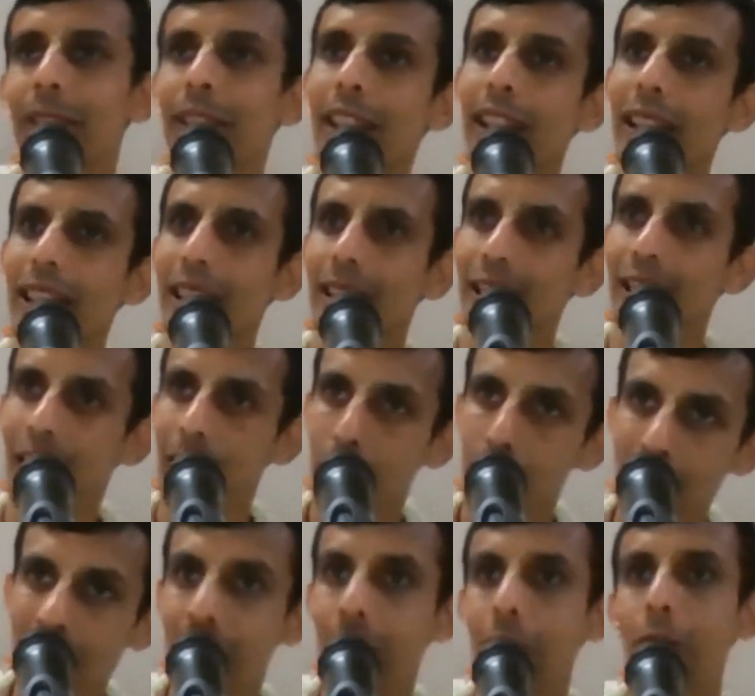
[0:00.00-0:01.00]
So they
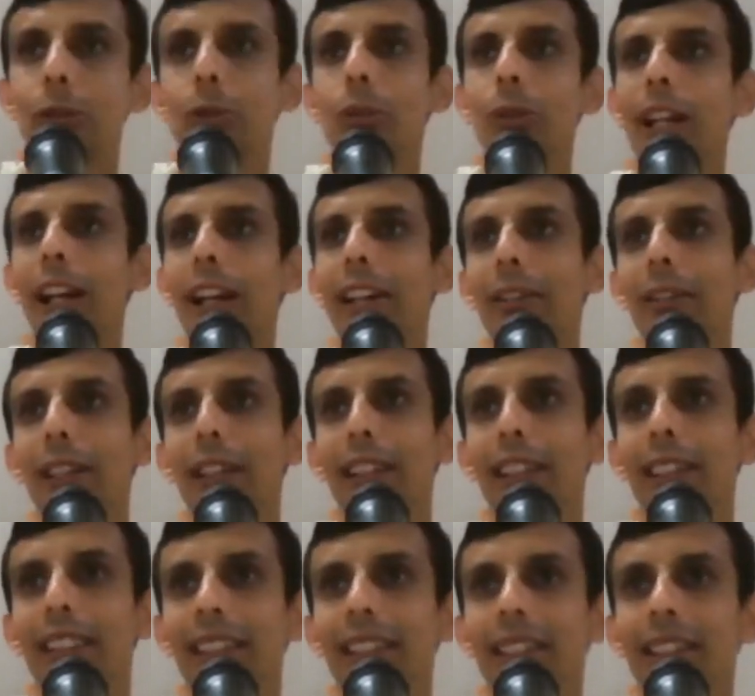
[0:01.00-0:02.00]
are meant to do that
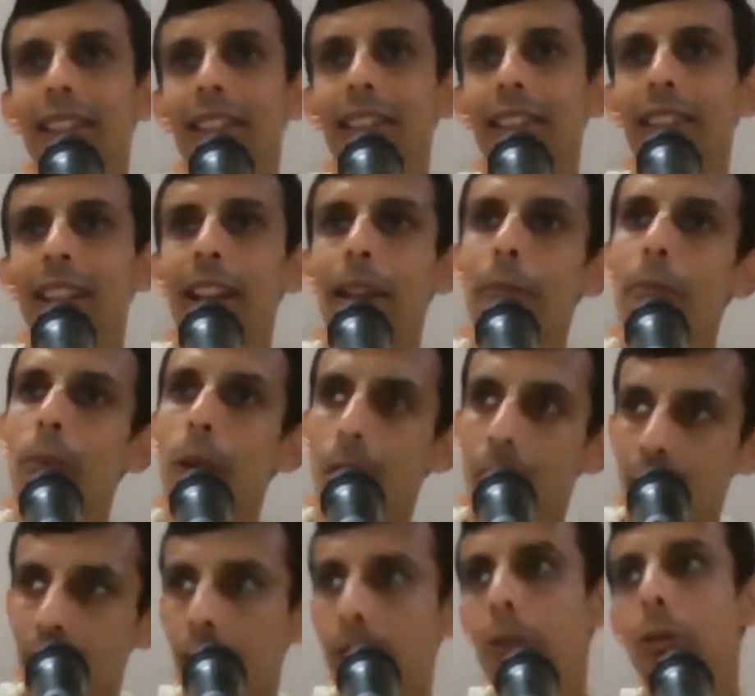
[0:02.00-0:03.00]
only. They are
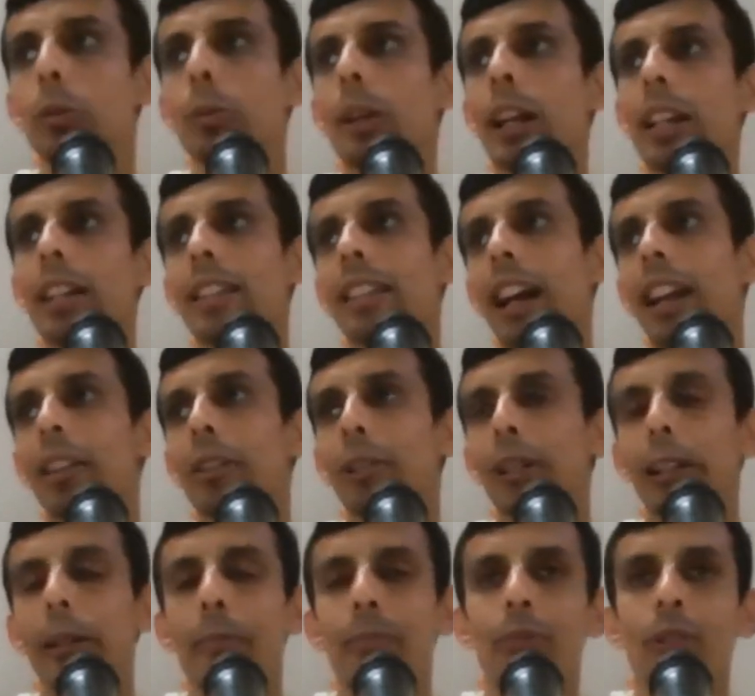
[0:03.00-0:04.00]
born to get that
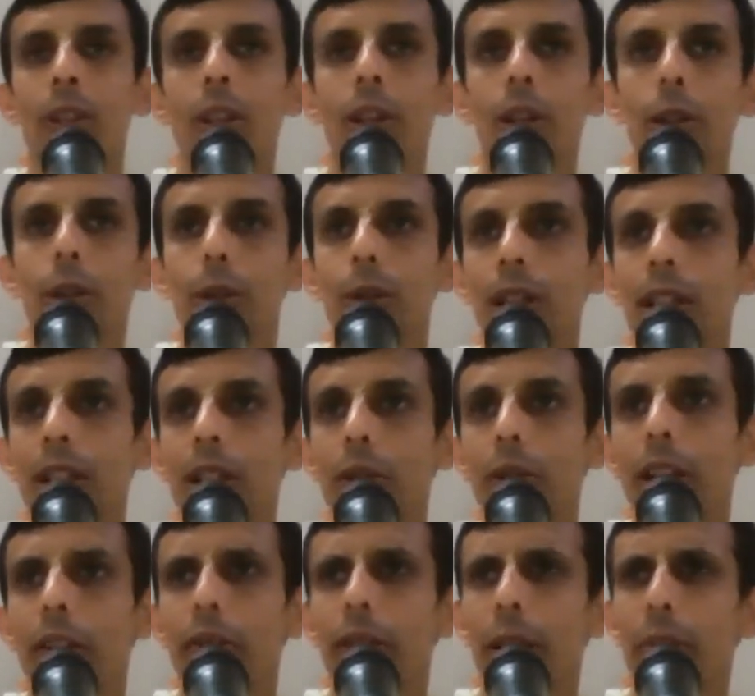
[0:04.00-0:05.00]
only. So
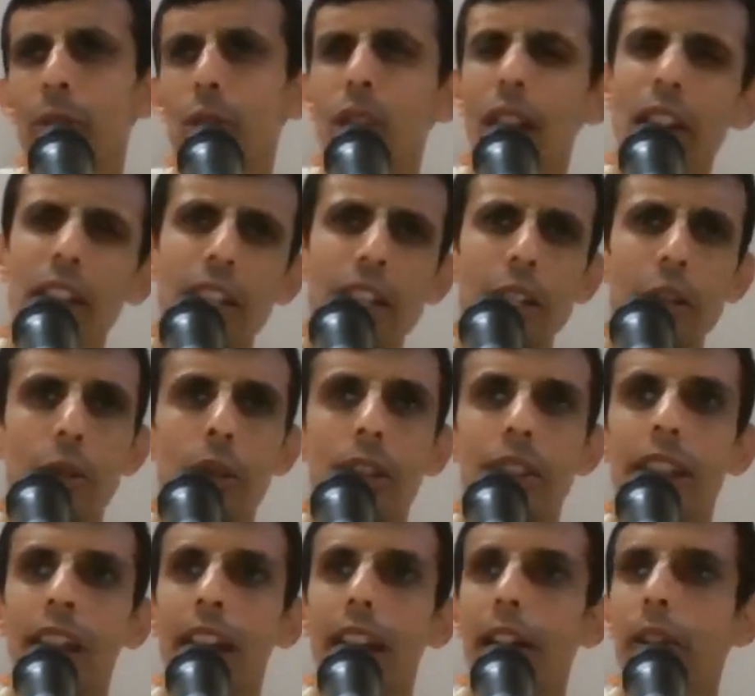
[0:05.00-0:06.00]
this way, from
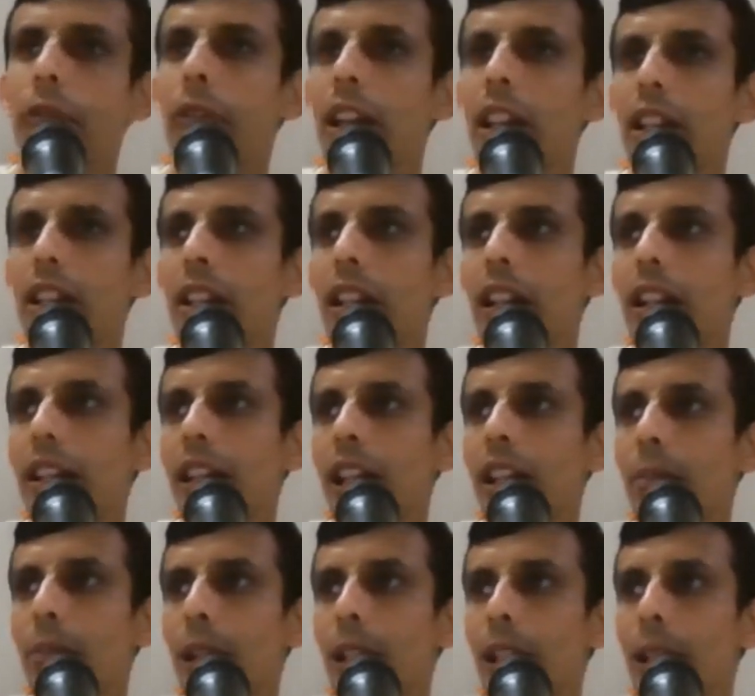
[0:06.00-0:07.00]
childhood, they had very
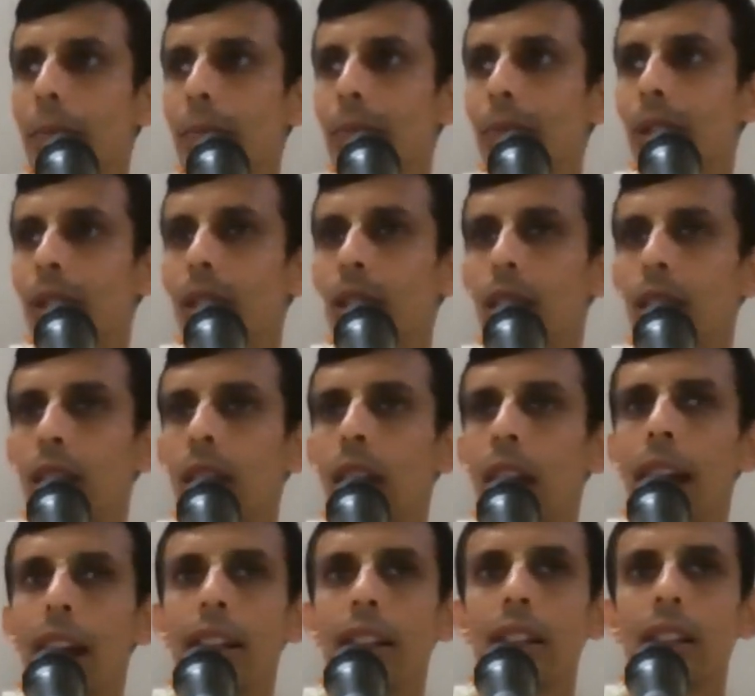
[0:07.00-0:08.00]
great enmity.
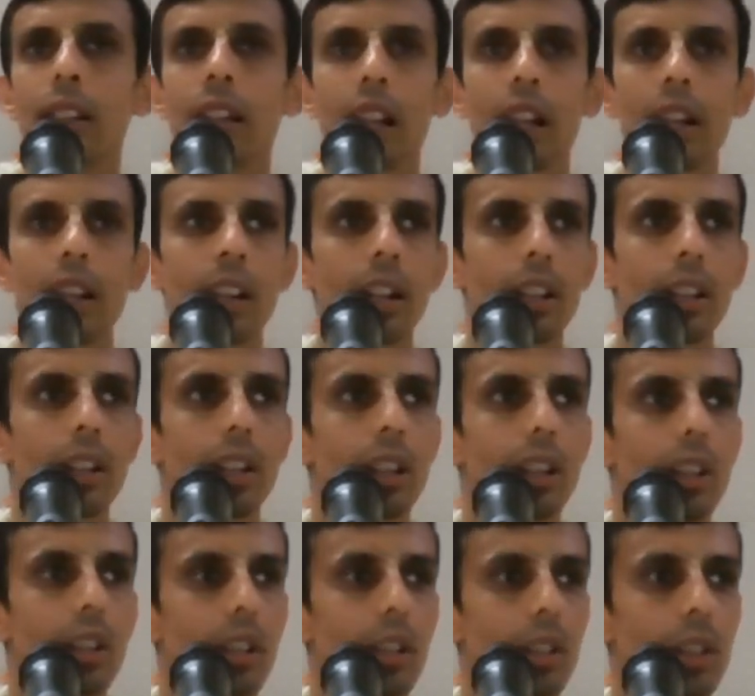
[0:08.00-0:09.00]
And
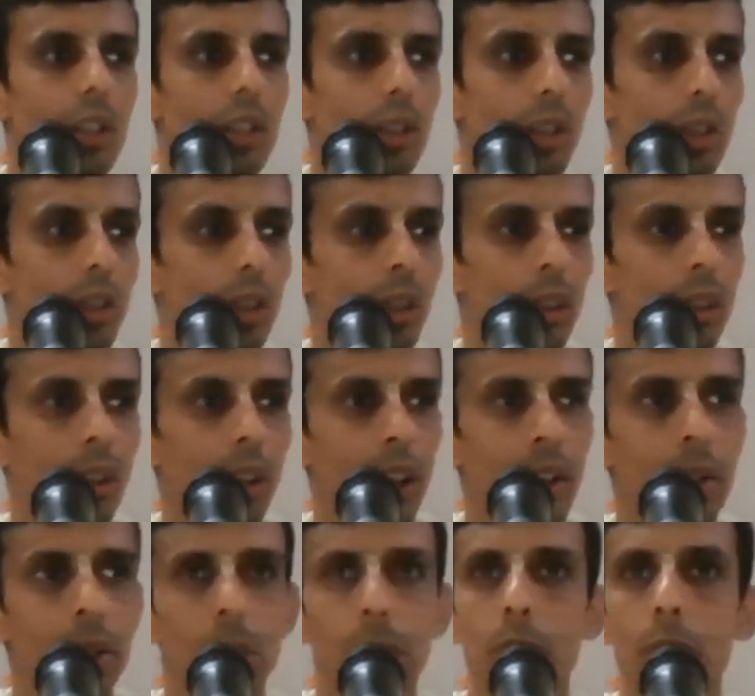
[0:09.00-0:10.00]
Karna
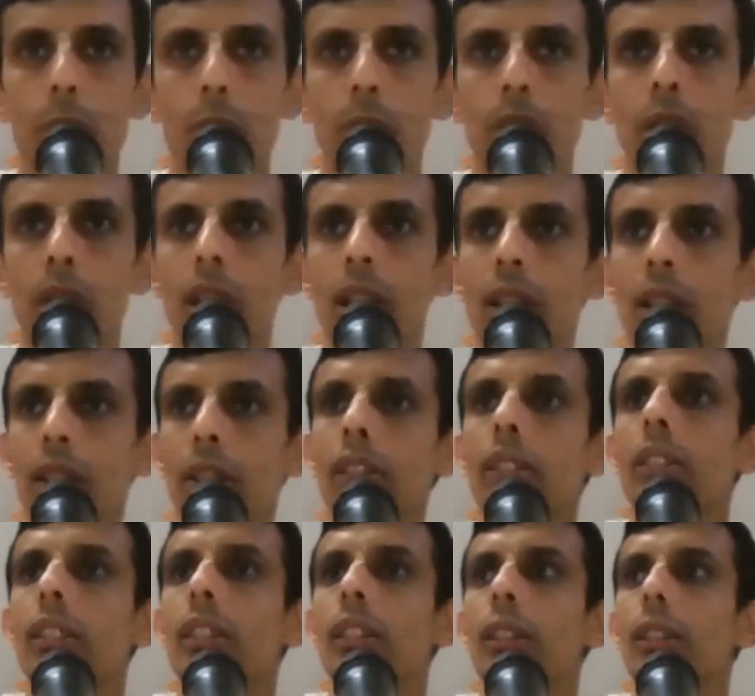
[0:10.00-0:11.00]
tried to cheat
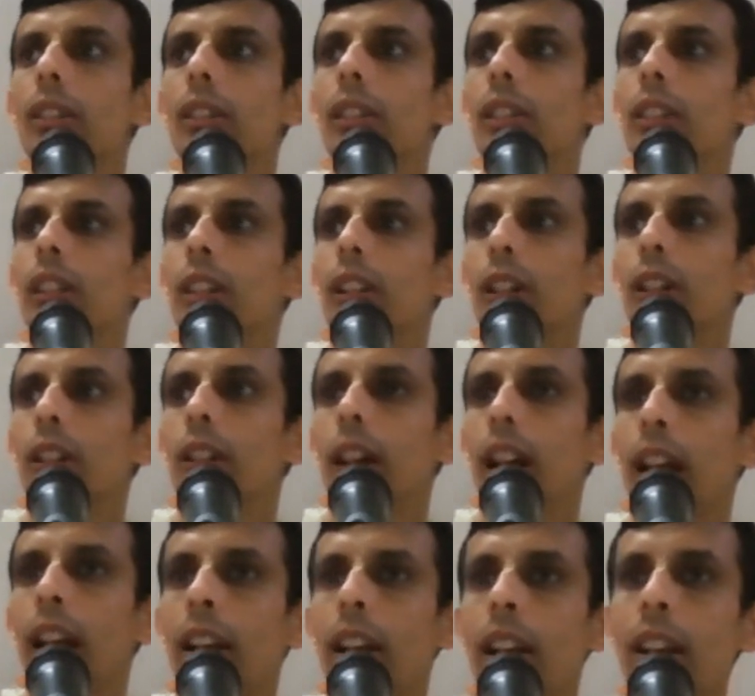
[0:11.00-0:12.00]

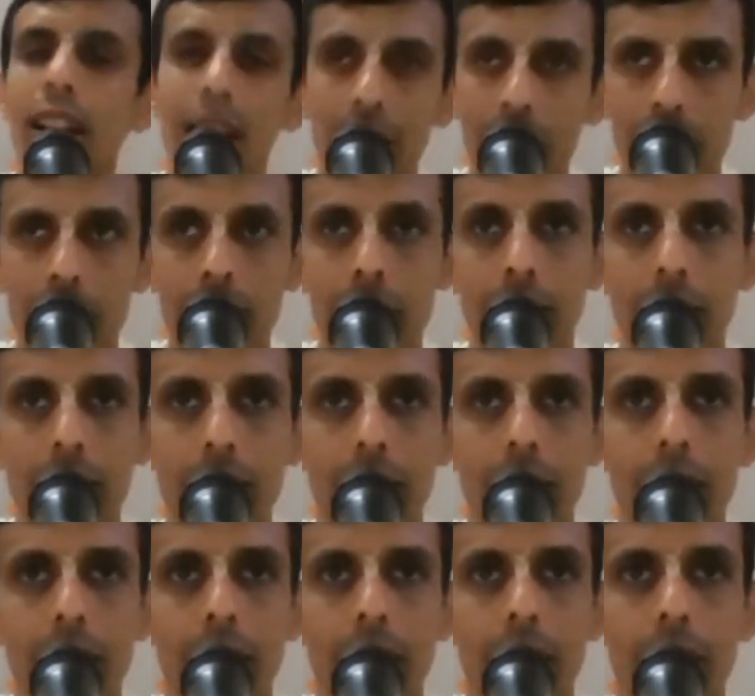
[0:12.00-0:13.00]
and learn
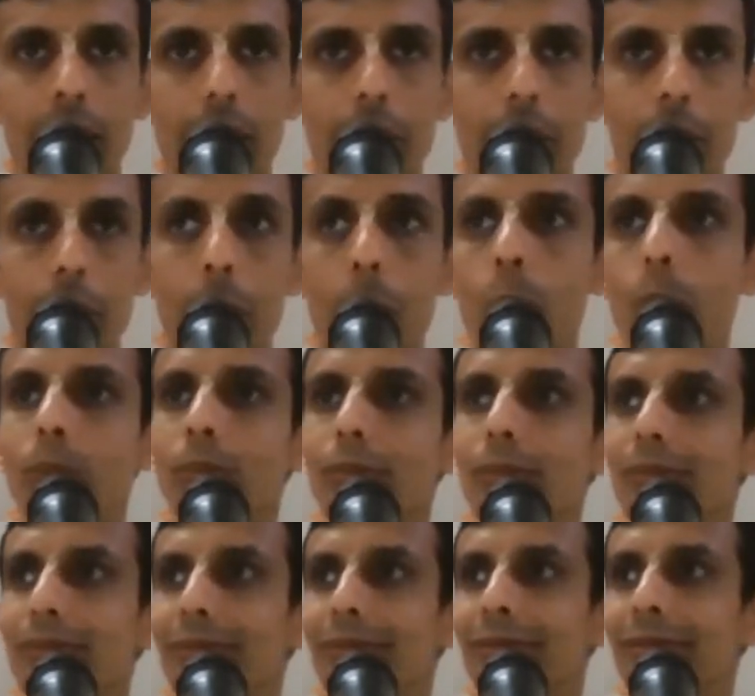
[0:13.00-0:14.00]
from
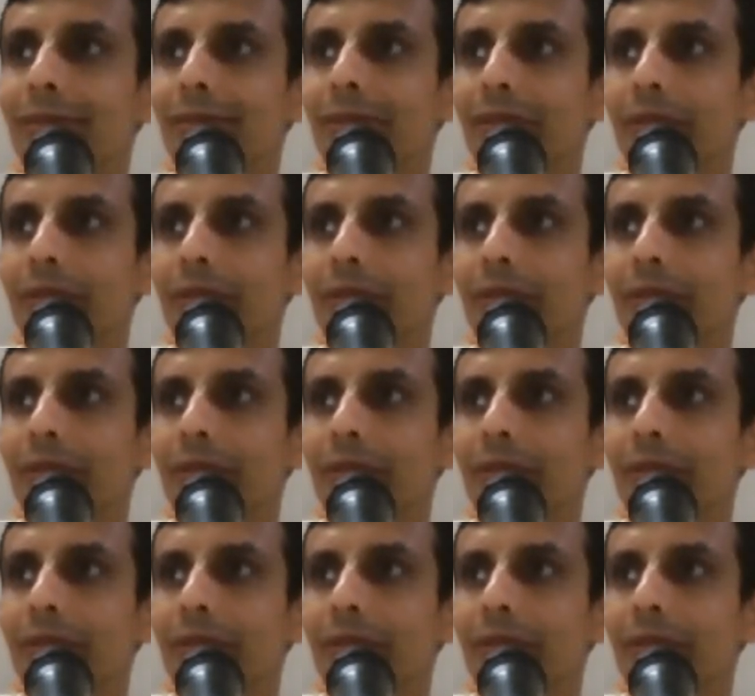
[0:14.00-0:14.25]
whom?